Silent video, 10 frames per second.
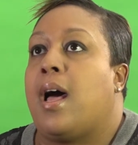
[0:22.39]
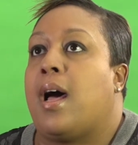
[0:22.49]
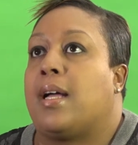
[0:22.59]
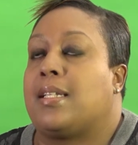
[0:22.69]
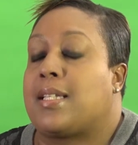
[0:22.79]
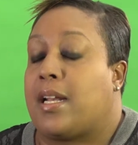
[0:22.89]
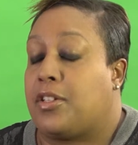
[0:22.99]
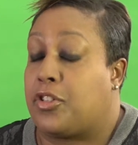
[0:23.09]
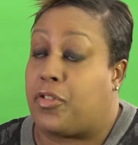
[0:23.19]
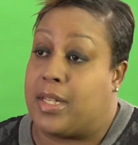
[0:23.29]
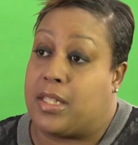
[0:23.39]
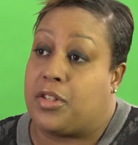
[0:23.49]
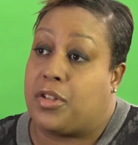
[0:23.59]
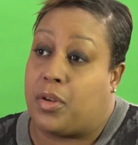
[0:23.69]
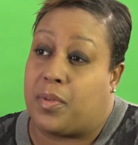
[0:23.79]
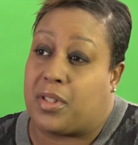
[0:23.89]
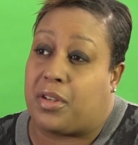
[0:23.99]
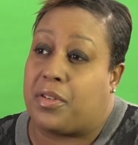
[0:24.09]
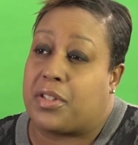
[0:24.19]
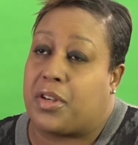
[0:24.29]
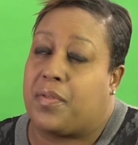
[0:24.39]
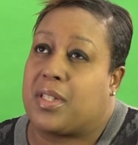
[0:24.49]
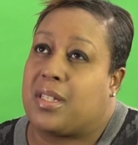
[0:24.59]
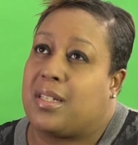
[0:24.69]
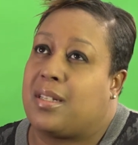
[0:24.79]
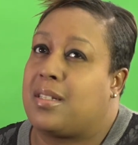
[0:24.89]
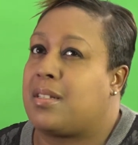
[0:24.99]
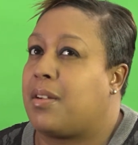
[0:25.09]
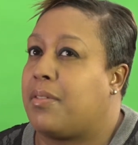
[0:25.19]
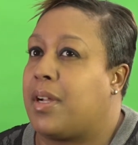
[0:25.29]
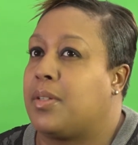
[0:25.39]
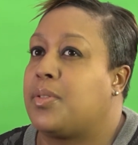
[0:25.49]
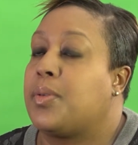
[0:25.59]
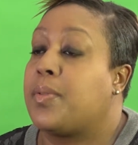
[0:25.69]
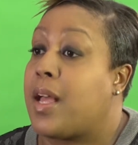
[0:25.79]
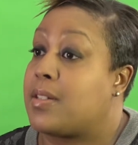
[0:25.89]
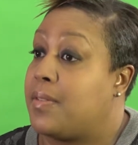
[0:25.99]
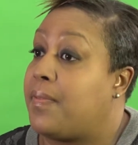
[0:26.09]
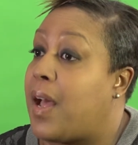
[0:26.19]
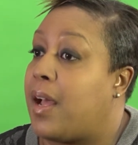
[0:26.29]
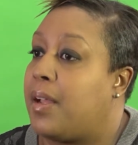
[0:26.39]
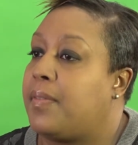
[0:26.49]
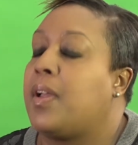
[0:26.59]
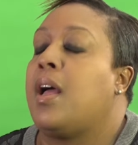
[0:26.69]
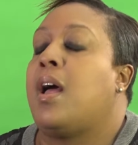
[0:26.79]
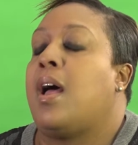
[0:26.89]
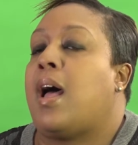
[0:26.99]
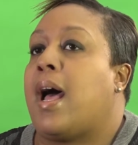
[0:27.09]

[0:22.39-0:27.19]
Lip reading: I decided to transition over to career services around 2005.